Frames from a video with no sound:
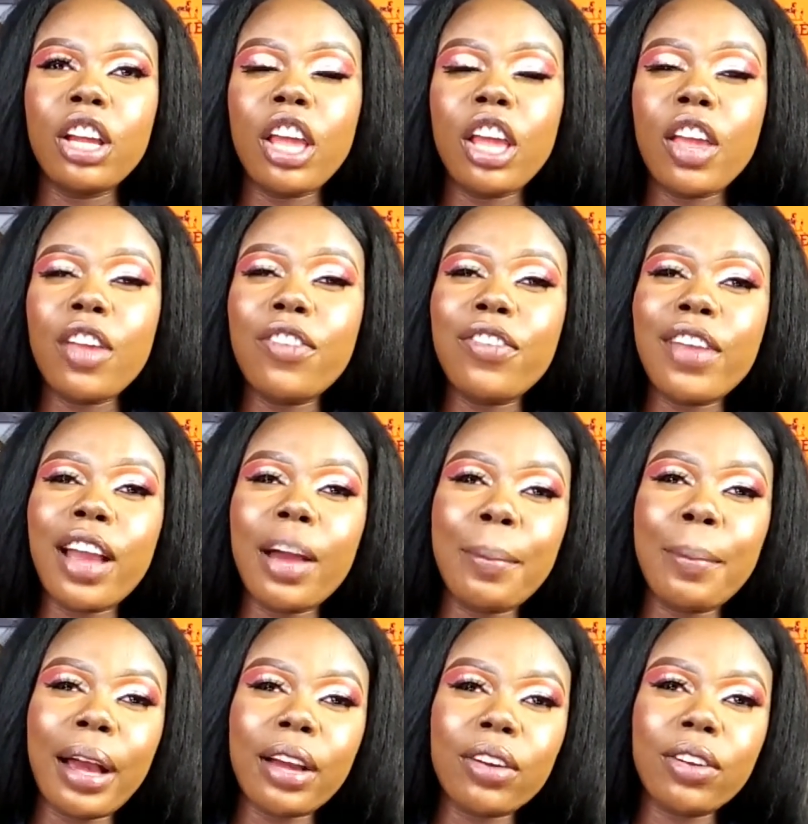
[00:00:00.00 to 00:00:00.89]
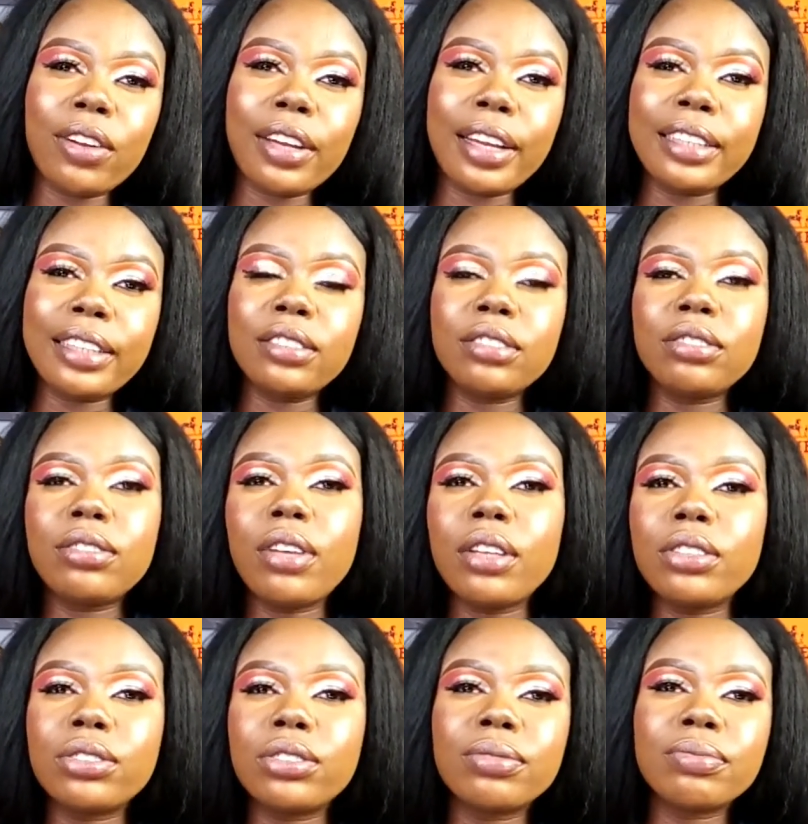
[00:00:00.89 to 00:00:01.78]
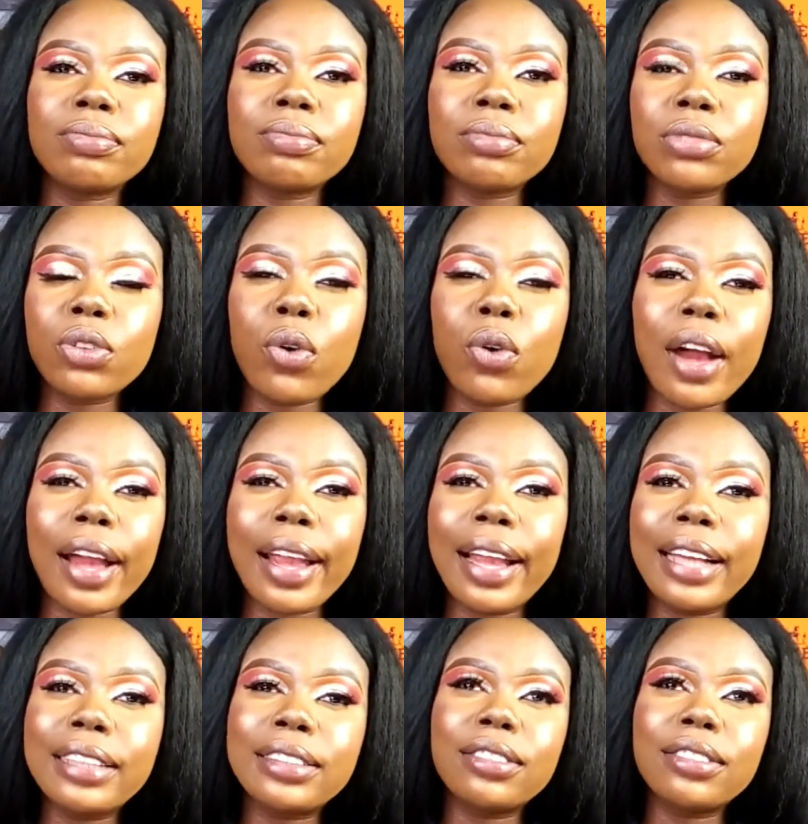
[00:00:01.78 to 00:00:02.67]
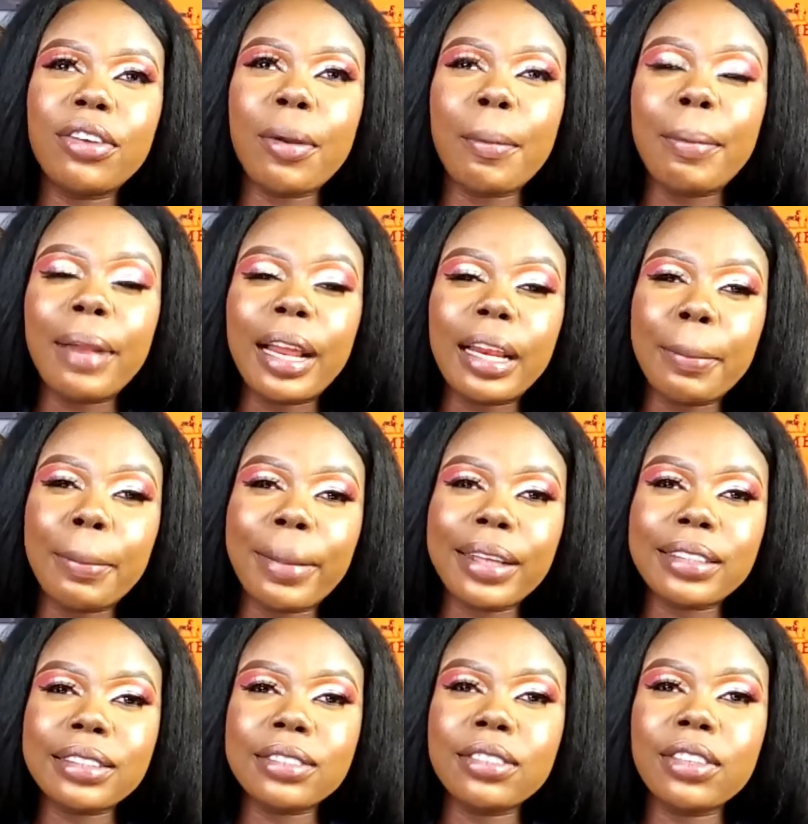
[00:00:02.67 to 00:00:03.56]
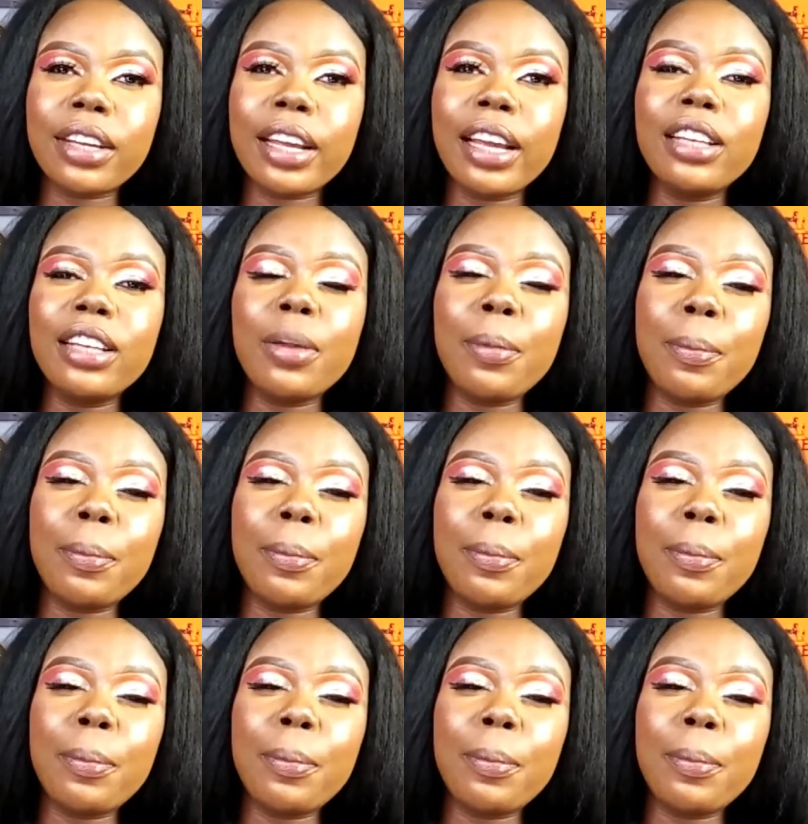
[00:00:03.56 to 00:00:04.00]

If you are back online, just go ahead, reply the person, okay?